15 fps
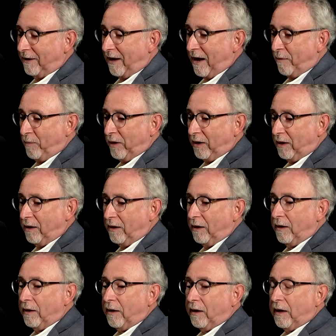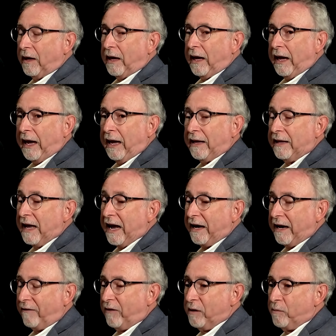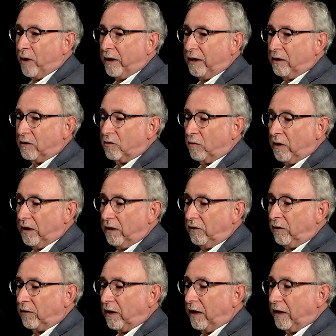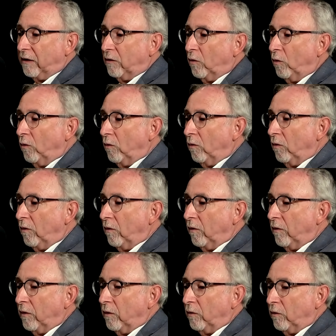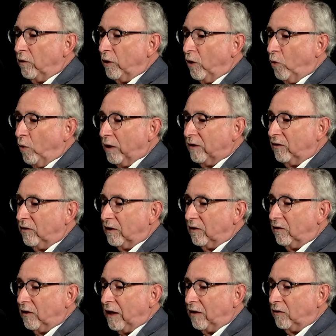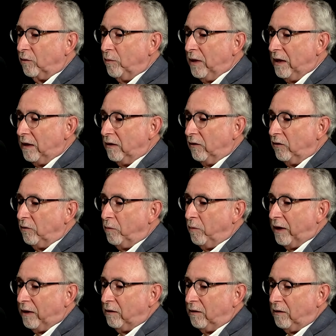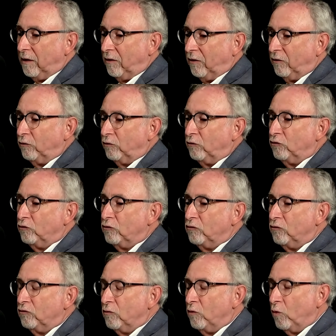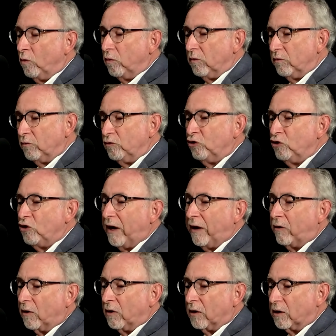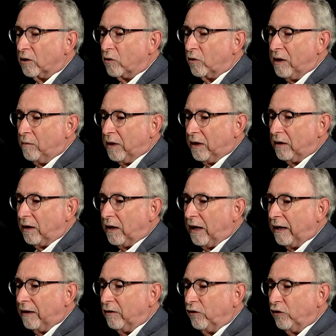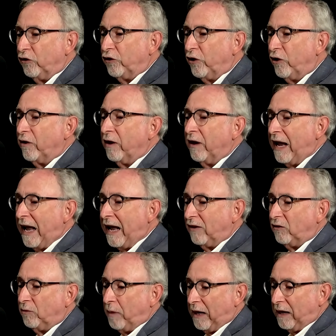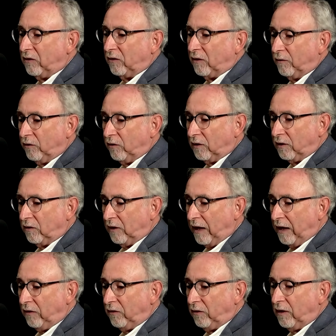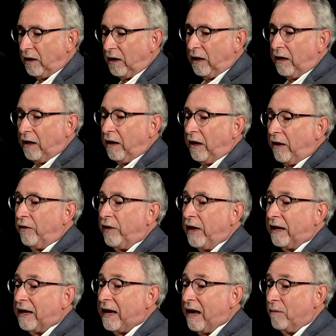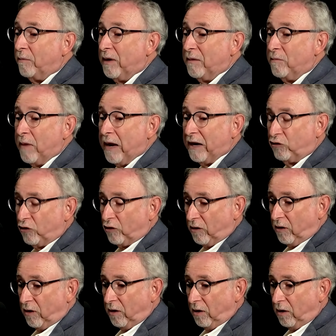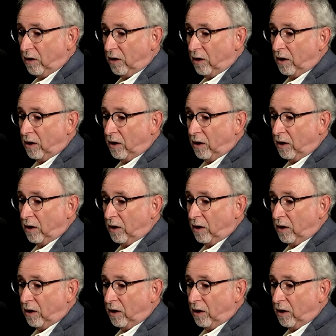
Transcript: topic, and not everybody agrees on, you know, what success means. But there's general agreement on certain aspects of success that can be measured,